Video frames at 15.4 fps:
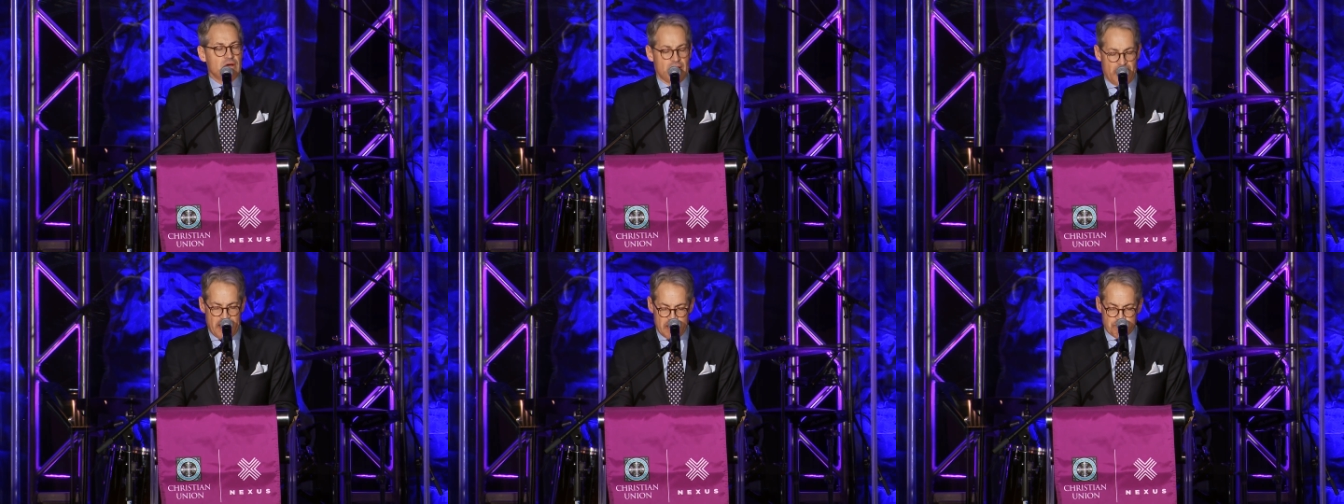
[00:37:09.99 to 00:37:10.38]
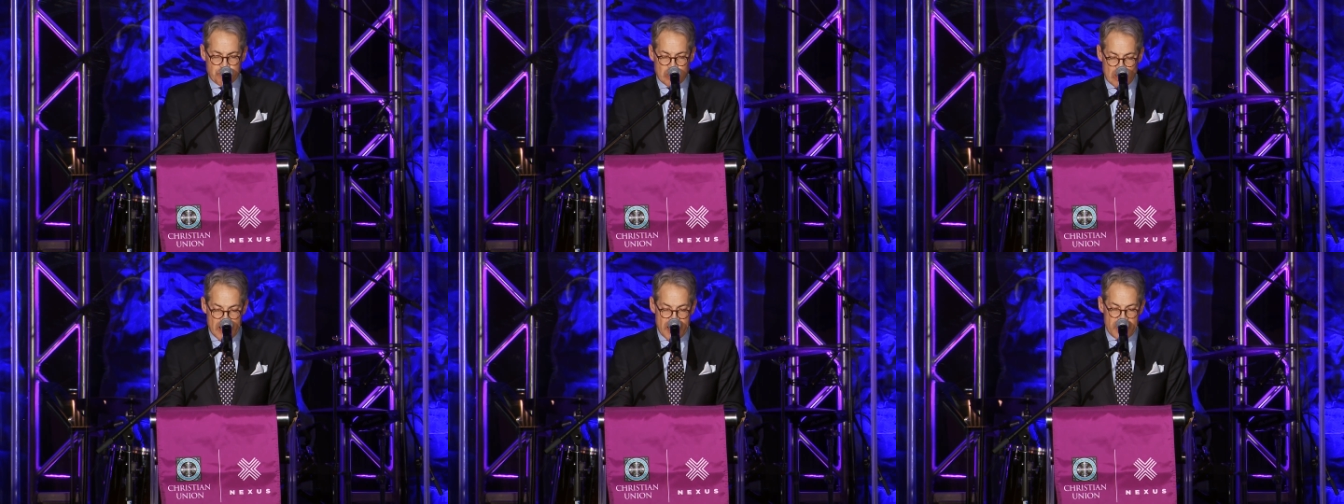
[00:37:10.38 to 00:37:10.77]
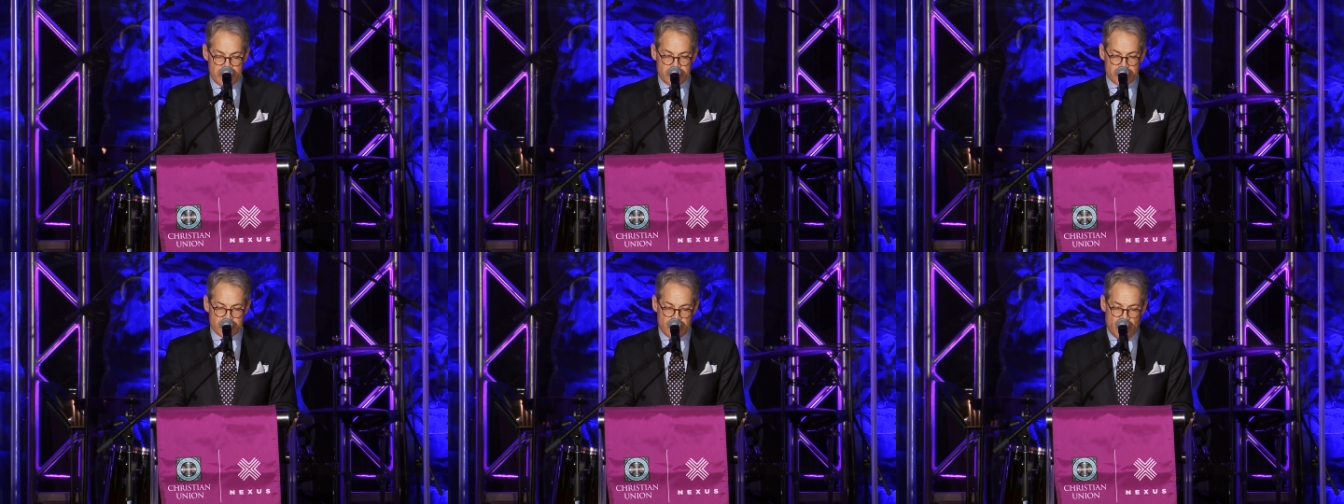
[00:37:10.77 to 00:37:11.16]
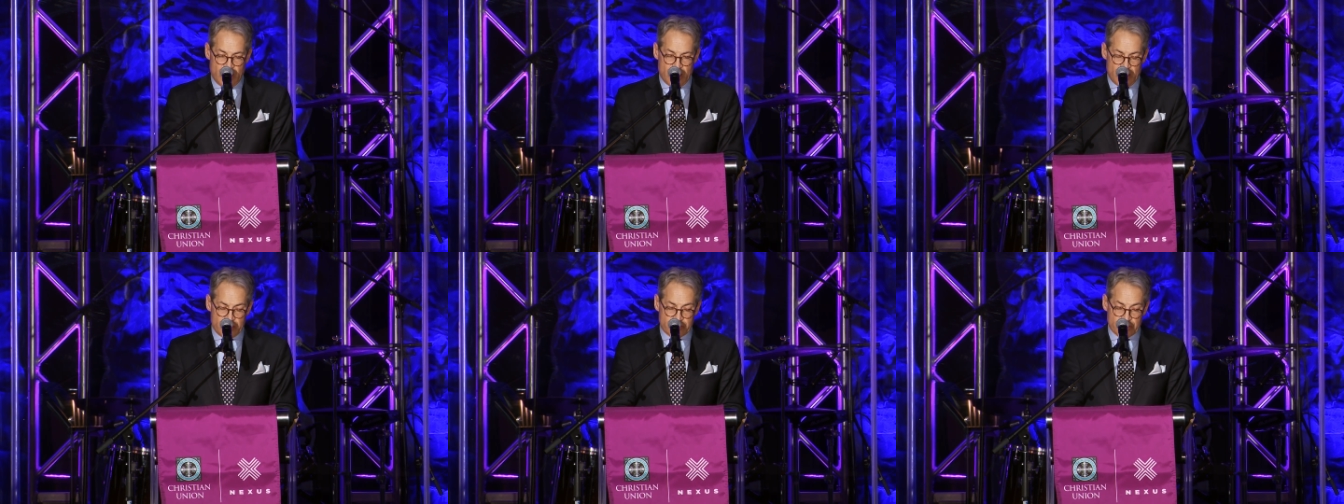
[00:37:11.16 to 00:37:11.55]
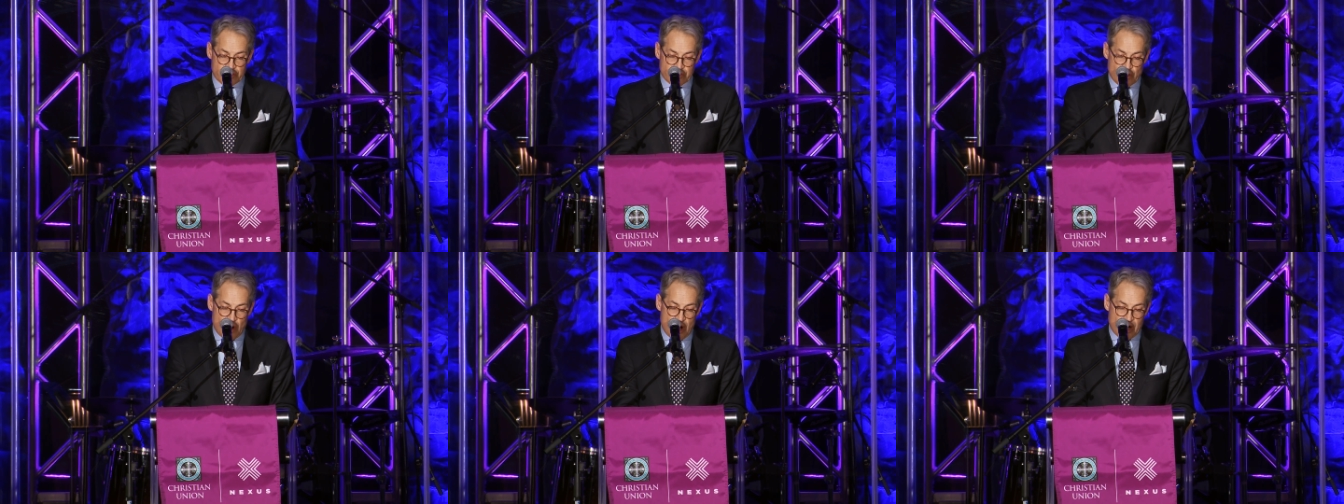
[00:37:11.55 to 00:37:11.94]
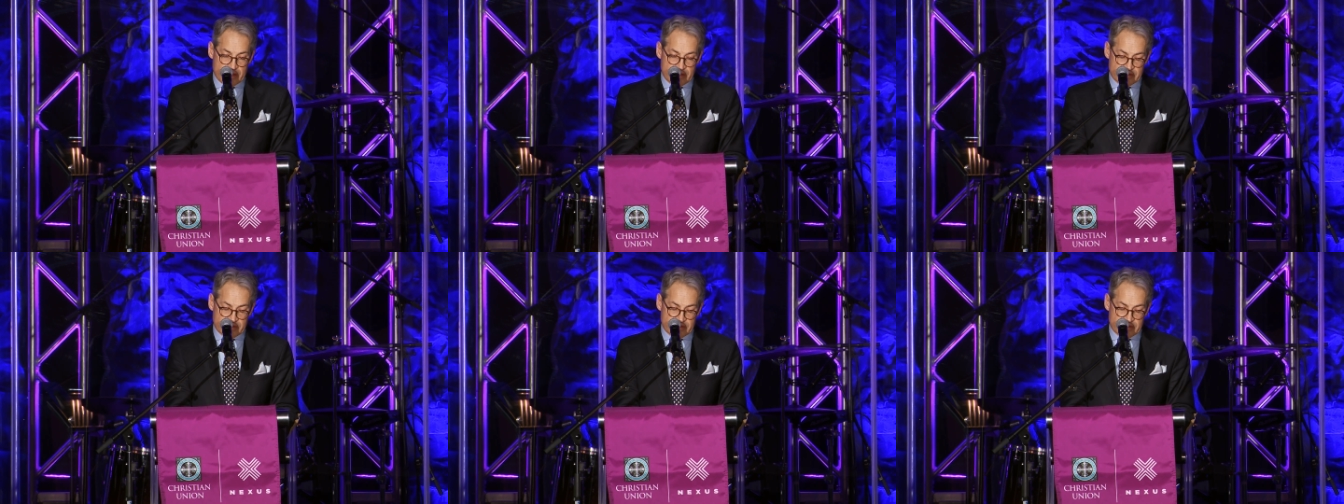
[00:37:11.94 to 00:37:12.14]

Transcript: I had planned uh, to talk.